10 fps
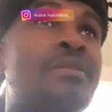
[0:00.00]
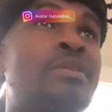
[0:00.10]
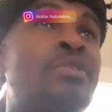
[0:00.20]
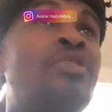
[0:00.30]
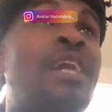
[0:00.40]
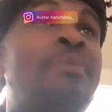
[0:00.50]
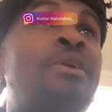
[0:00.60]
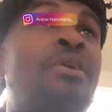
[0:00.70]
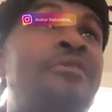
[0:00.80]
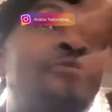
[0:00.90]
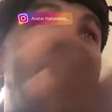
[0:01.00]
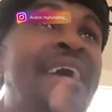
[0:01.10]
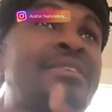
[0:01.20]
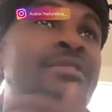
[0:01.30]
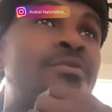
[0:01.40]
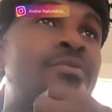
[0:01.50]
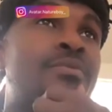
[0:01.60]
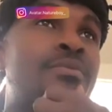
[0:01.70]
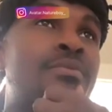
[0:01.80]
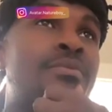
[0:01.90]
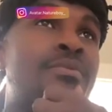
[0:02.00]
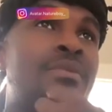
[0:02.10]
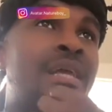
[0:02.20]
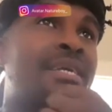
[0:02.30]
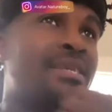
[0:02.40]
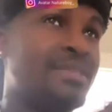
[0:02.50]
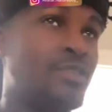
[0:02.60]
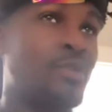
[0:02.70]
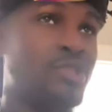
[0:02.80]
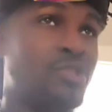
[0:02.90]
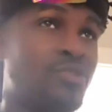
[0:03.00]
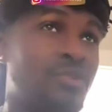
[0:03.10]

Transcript: You're trying to be on the facts. Like, this is what's true,